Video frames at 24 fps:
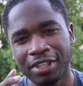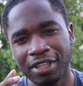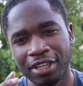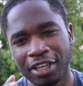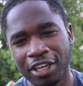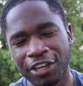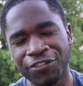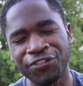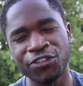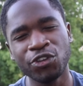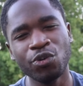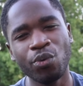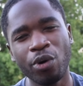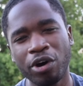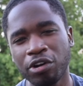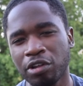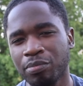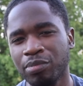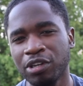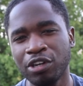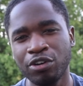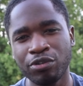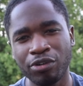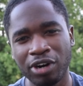if you want to
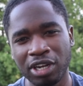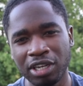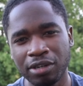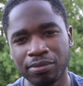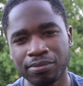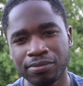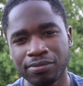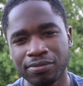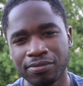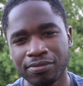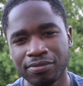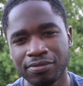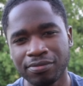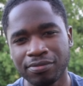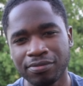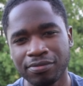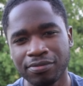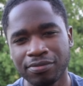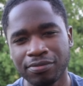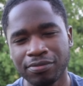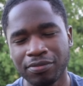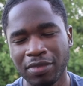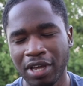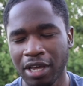be great,
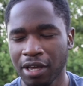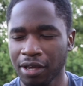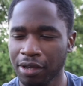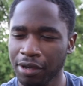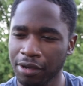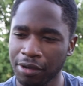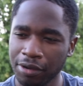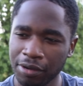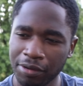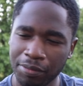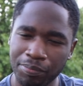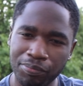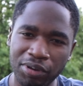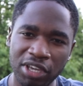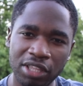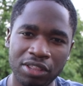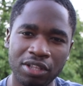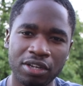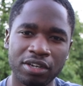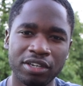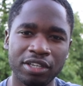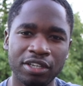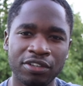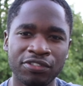be the
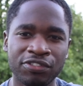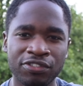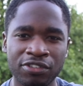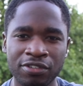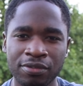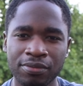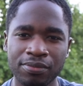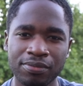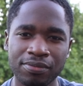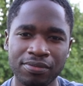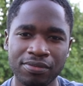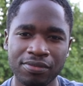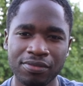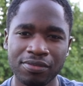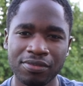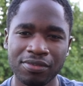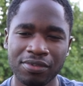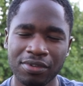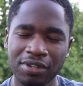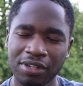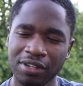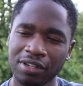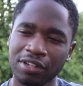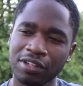least.
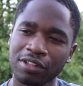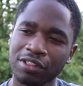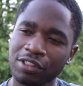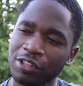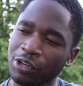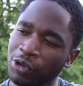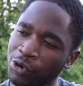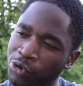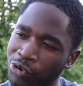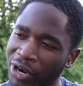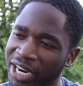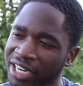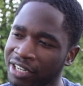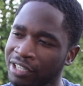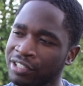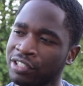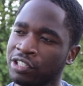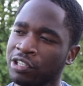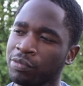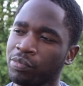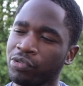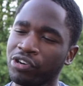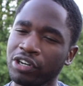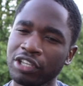The greatest
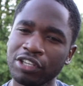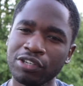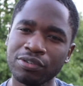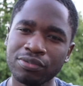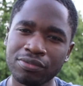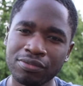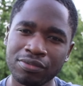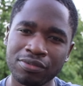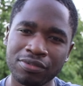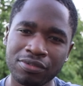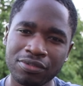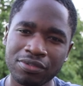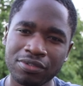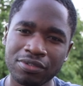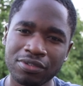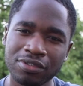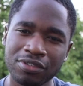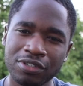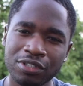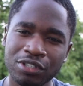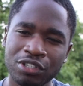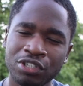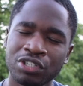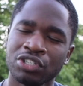among you
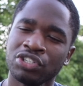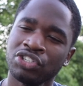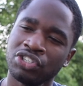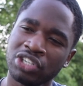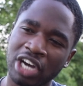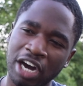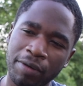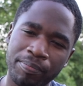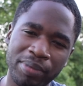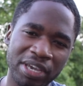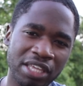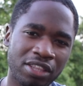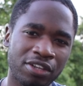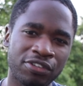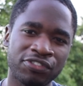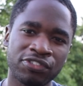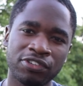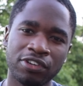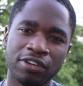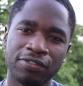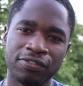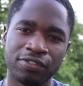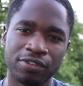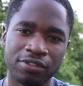shall be the
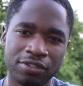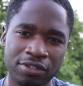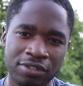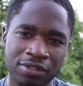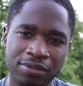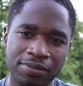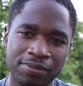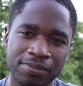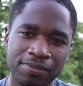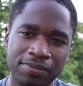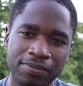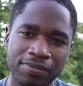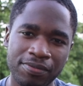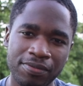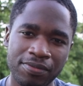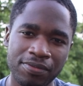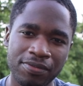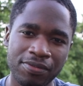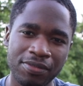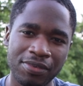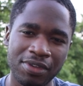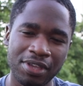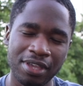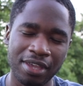servant.
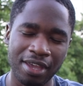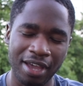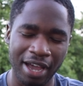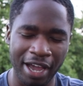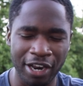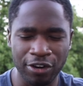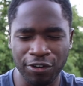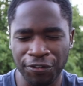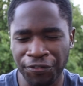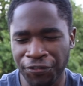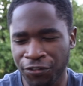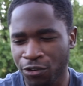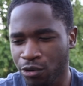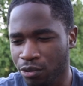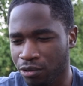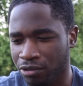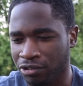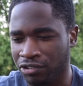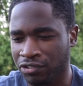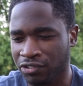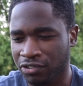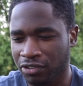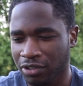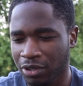And of
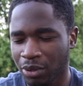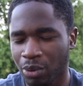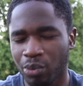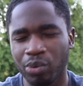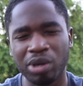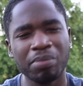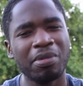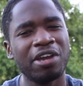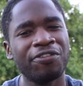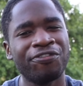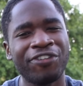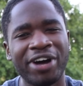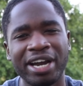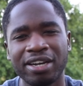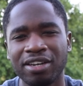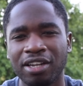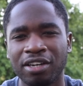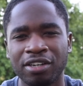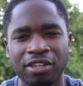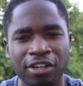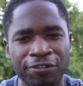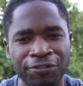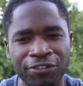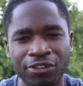course, we may find it
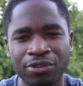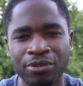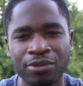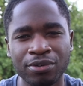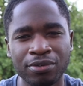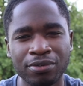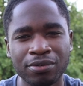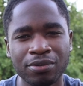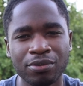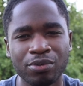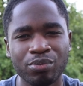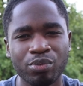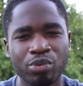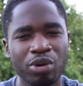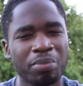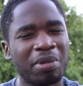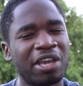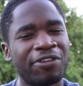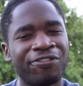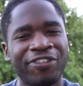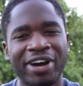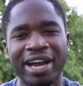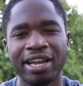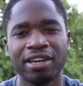difficult, we may
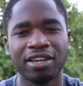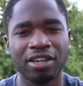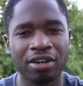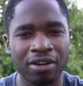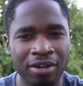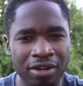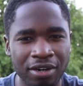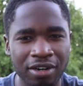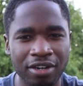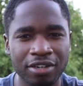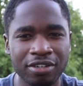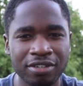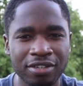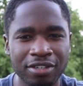find it hard.